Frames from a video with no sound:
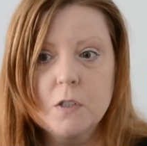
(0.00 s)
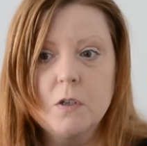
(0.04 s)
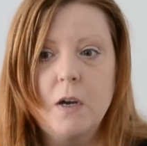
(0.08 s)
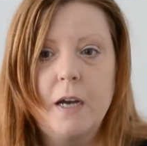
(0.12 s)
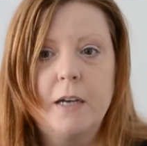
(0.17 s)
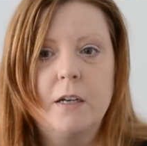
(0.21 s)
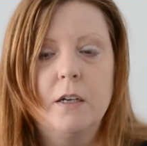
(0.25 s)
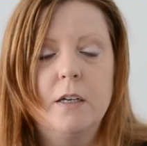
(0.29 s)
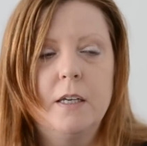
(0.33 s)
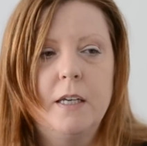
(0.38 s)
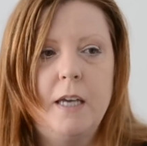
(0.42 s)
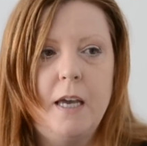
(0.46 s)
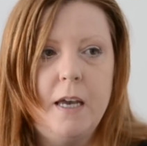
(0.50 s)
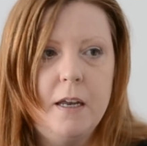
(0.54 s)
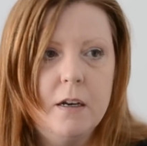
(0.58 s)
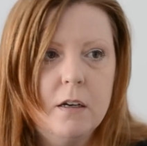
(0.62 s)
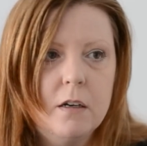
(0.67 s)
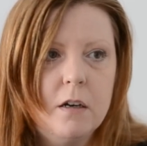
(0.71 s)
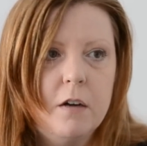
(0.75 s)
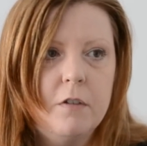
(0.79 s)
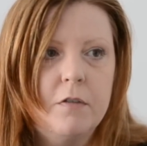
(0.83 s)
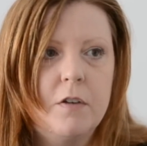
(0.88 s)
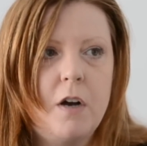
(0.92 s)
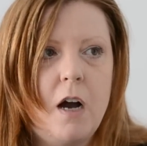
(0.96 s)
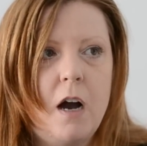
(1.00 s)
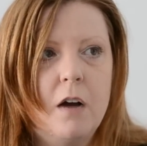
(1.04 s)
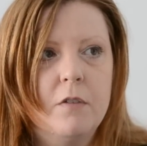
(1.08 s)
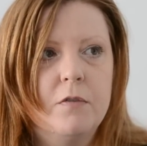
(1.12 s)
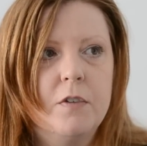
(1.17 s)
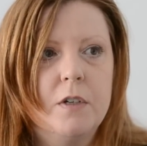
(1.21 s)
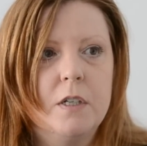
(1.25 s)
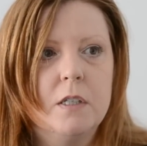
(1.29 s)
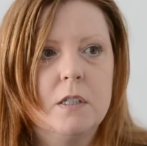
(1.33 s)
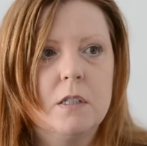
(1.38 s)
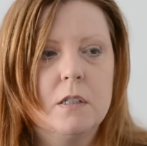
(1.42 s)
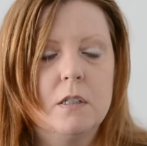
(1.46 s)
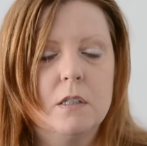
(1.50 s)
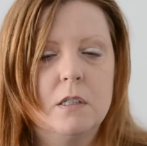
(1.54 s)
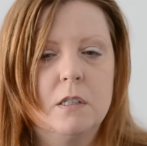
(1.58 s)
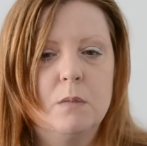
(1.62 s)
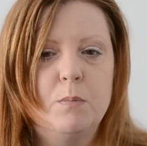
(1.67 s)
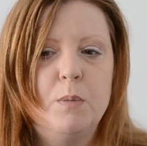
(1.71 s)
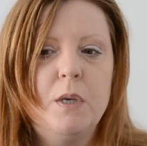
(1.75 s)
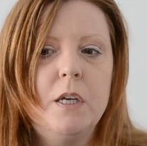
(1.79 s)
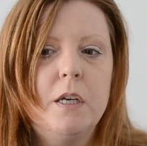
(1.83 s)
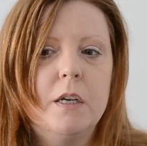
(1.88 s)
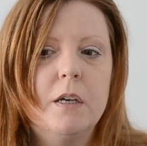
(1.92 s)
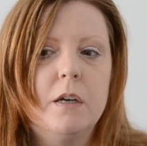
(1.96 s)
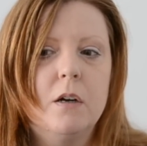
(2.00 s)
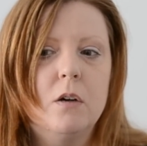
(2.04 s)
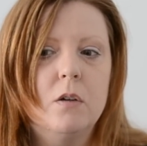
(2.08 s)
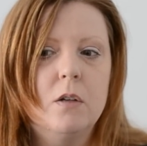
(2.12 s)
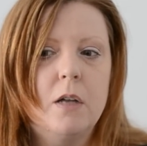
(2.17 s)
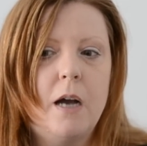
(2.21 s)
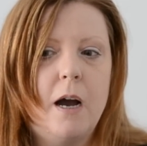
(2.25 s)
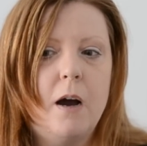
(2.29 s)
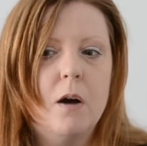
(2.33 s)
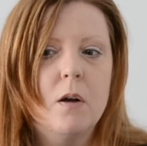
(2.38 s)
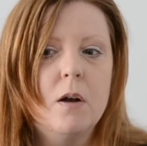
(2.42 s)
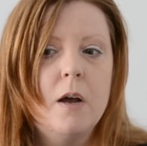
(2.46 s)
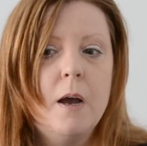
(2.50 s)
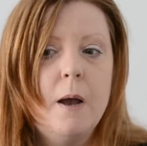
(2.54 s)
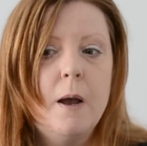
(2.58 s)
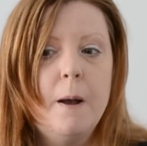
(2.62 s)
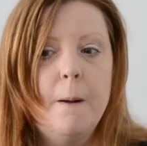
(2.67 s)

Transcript: so I could gain enough confidence to speak it out loud,